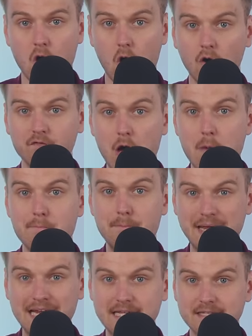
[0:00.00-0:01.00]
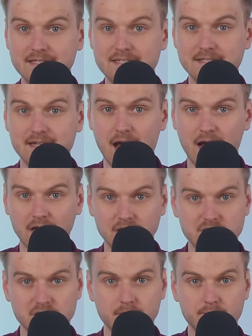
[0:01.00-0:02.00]
of a billion
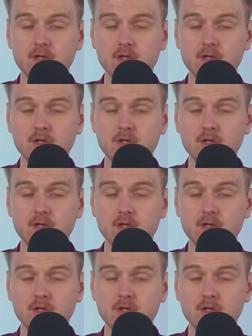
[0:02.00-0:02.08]
stars.